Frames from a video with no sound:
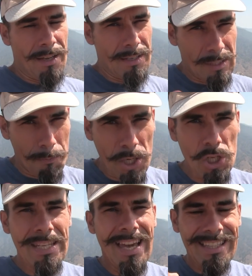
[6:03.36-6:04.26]

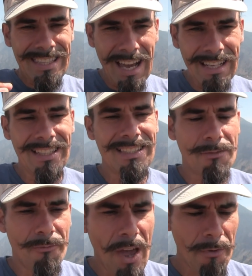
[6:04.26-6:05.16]
especially at night it's
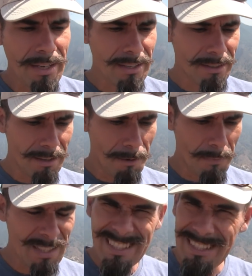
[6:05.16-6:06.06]
very
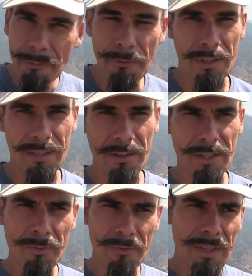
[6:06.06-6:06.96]
um, it's different here
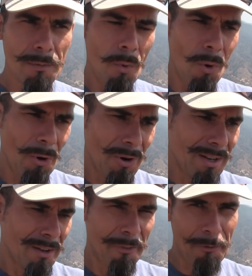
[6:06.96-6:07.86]
you feel more
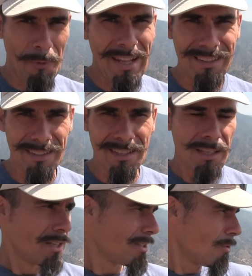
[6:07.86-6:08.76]
threatened
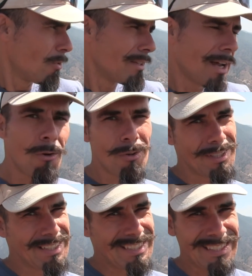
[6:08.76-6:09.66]
so now
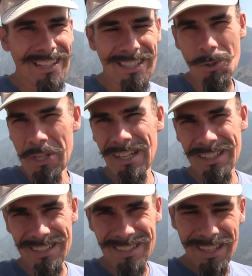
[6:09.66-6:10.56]
it's sunny you hear
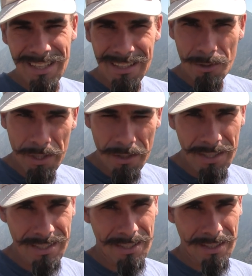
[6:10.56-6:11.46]
this you hear
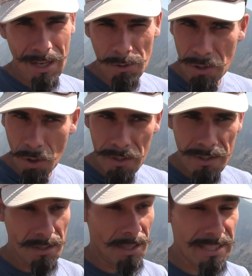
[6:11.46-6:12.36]
this loud
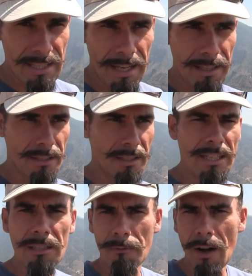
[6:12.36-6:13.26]
noise it's like an
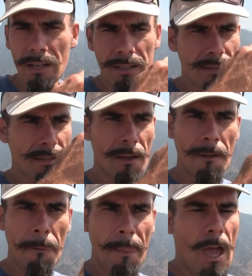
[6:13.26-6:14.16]
interval it's
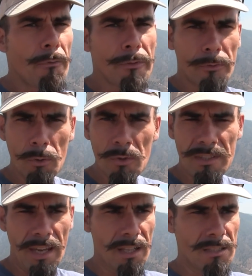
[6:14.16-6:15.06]
every few
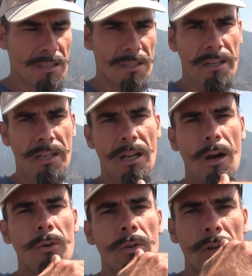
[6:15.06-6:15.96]
seconds it's getting
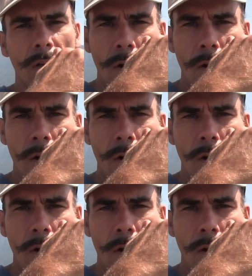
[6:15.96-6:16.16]
louder